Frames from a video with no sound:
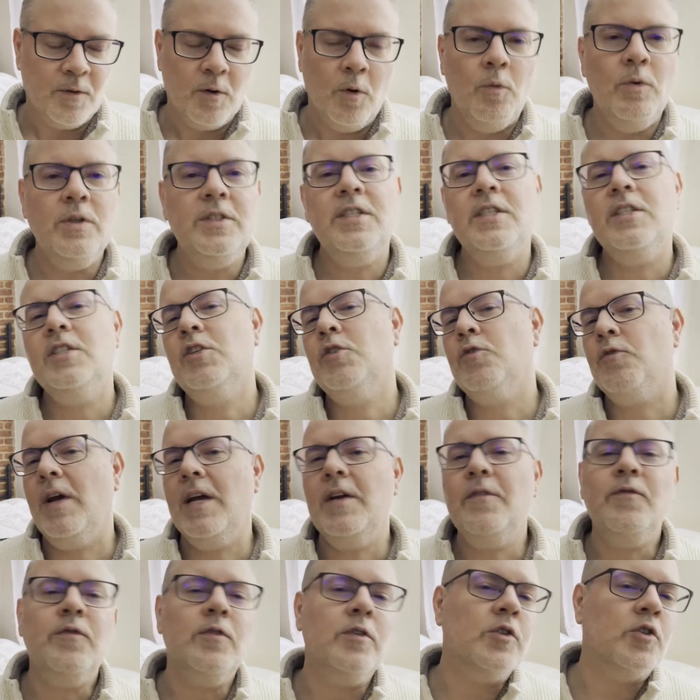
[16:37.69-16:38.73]
which is great
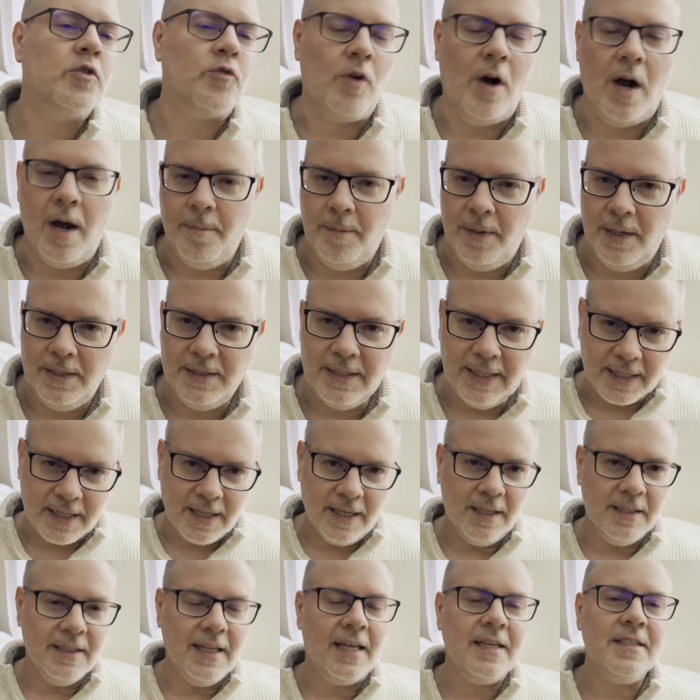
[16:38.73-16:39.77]
for drama. Like
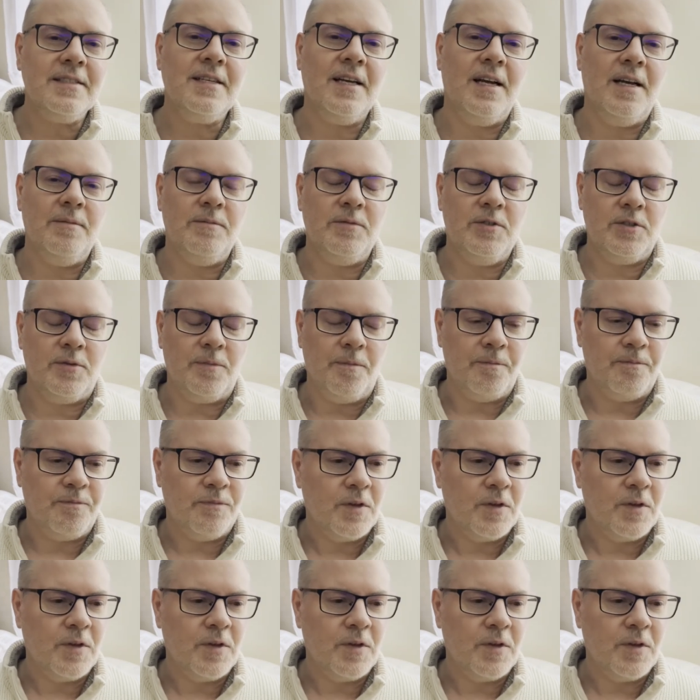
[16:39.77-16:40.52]
a lot of times